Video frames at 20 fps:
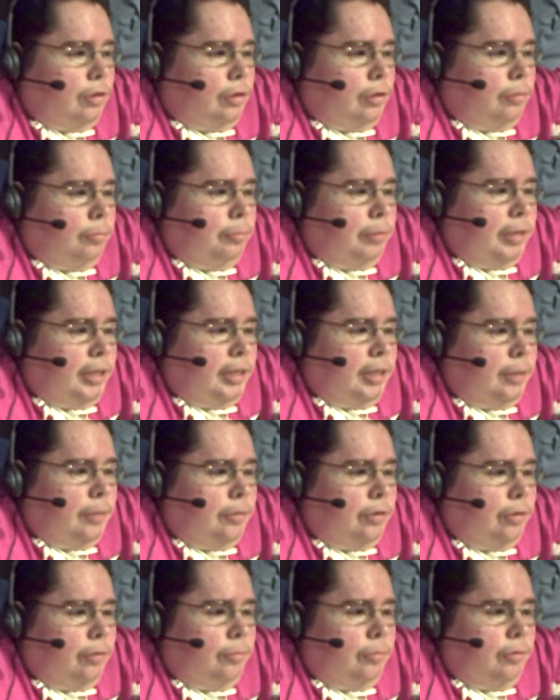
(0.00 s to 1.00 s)
back him
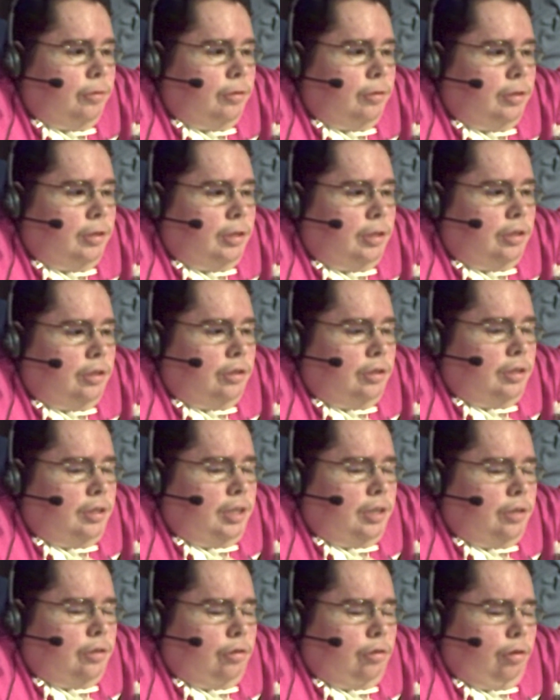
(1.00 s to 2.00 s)
up. And this
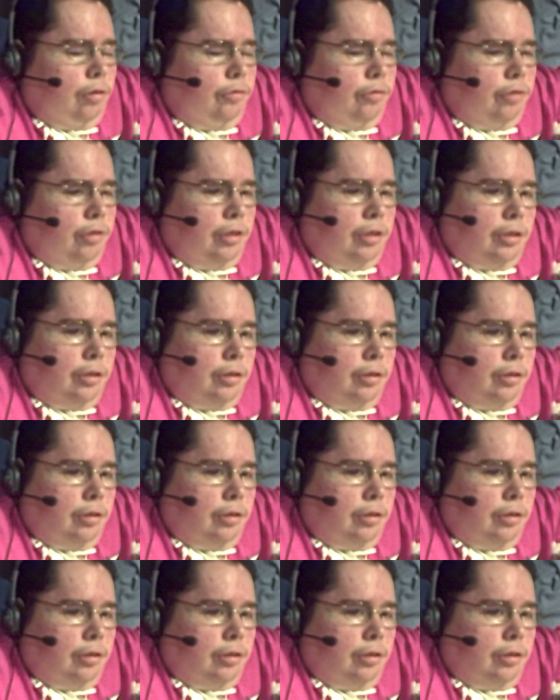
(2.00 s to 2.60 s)
kicks off the